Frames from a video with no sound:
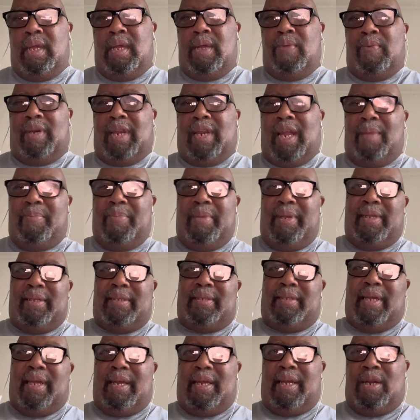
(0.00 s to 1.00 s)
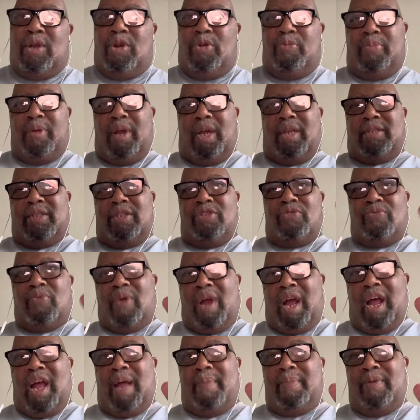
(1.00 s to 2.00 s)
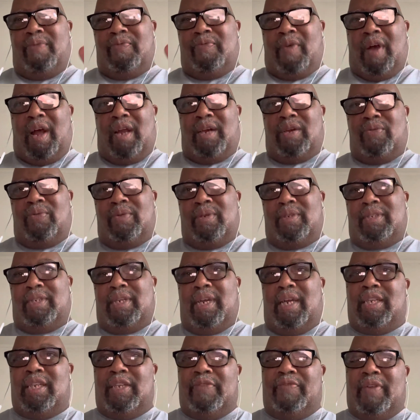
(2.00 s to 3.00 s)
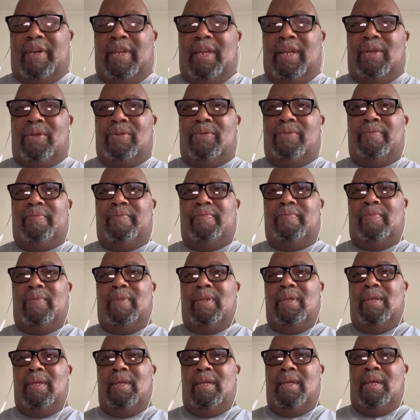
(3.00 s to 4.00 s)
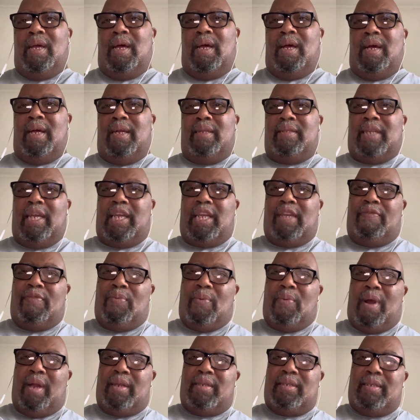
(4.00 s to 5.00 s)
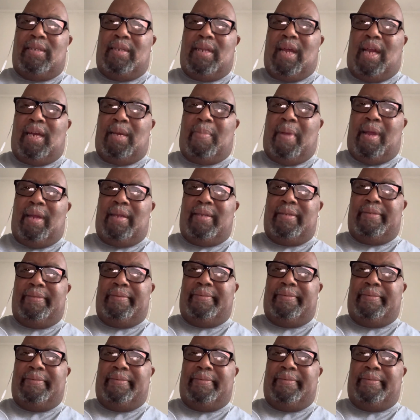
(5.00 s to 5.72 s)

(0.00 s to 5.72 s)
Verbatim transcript: with that being said, hope y'all subscribe and follow and share this video. Uh, thank you for watching. Holla back.